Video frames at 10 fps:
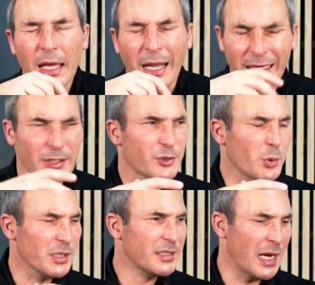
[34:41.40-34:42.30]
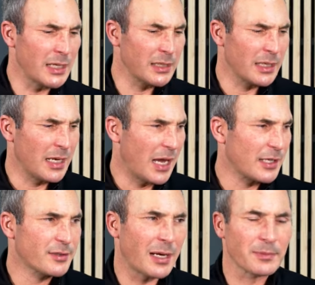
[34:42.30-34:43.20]
And I got so excited, I
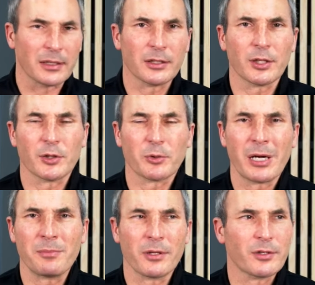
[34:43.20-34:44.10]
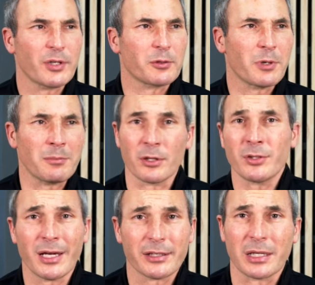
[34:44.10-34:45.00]
stopped. I looked at the grandmother and said, Grandma,
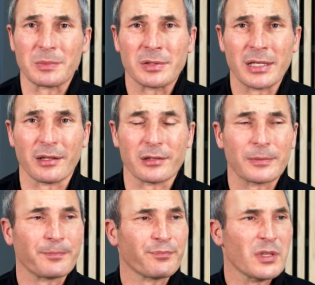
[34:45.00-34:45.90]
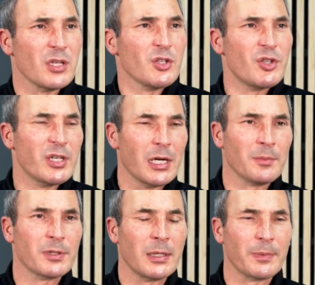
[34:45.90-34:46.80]
you got to come see this. She
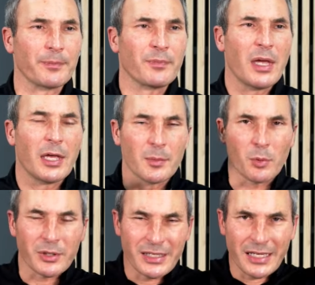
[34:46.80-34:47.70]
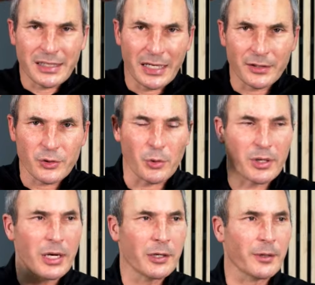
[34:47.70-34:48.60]
comes up, and the boy, he had kind of
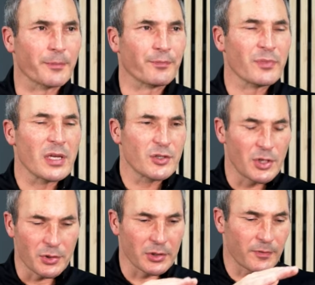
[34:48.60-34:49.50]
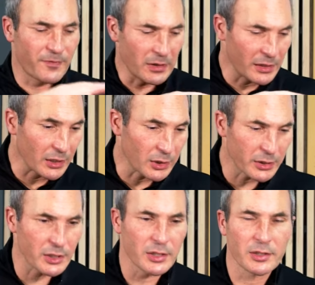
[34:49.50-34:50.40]
short hair, and she starts feeling and
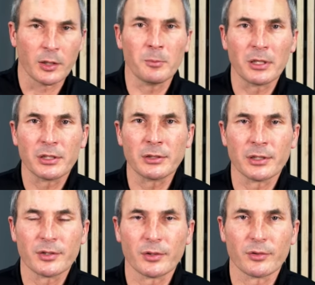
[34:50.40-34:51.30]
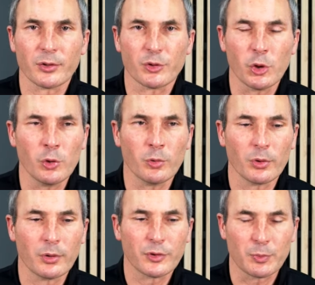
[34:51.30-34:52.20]
looking. She said, oh, my goodness, the
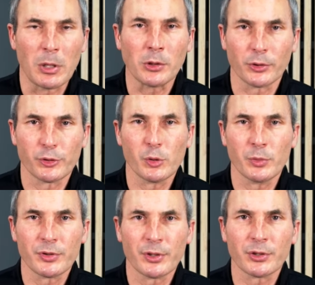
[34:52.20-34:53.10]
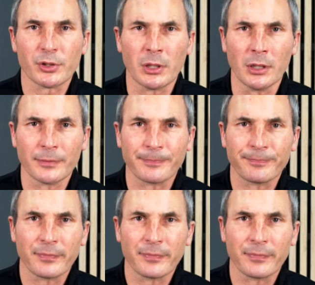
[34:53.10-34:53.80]
two smaller tumors, they're gone.